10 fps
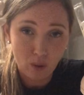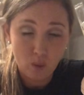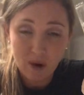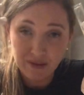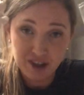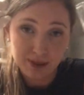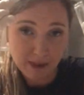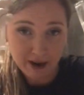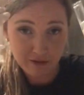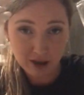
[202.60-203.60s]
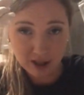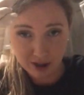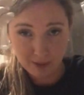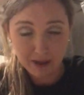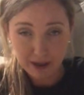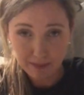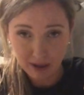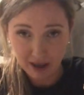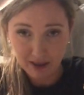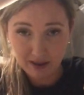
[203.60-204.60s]
when this backfires on me,
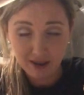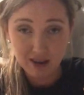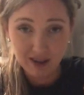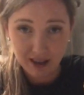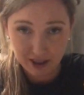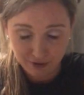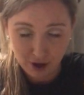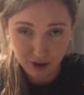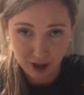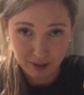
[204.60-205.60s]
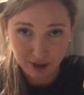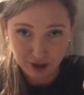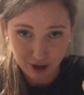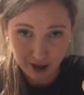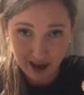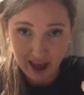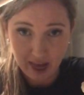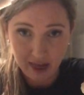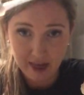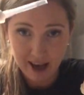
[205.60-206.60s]
but as far as I'm concerned,
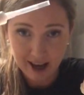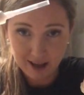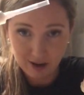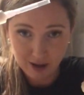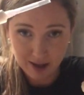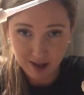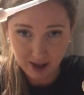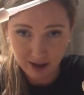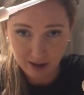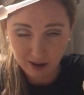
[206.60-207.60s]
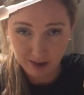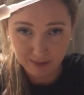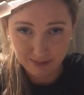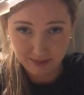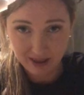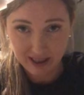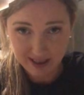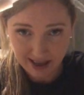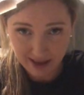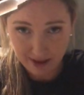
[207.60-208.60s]
that is already sterile. It's
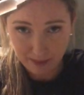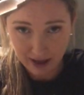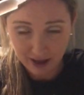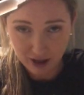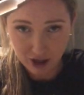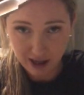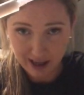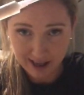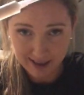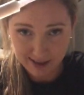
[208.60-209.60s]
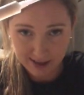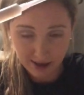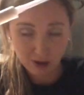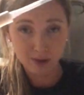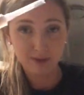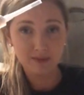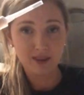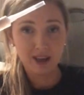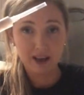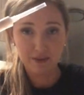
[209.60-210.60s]
out of the packaging, it is sterile.
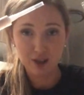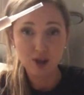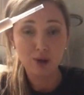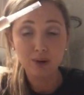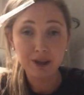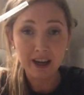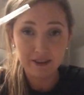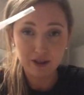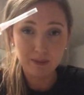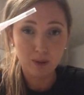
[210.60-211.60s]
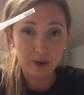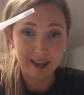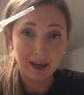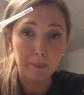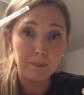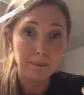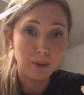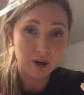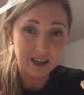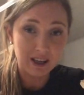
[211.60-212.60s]
If it's good enough to put in a
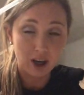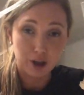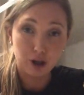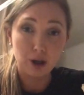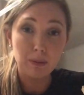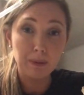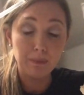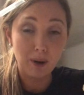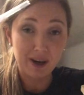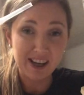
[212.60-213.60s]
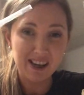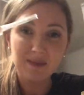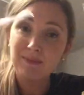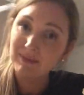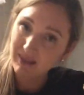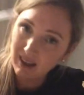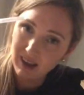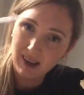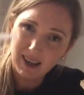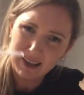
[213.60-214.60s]
body, a human body,
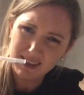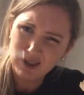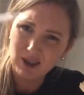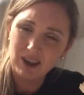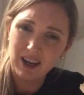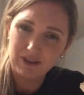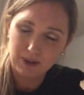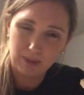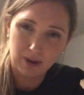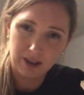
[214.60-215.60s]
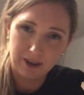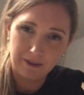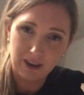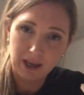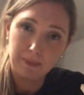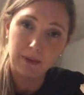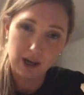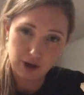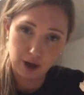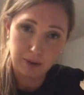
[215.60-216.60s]
it's good enough to put in a fucking
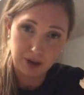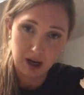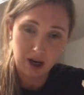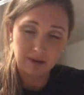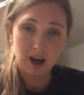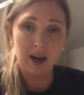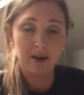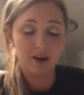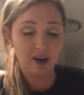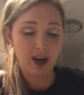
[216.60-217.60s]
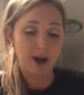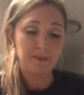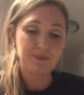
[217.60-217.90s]
mushroom jar, right? Okay,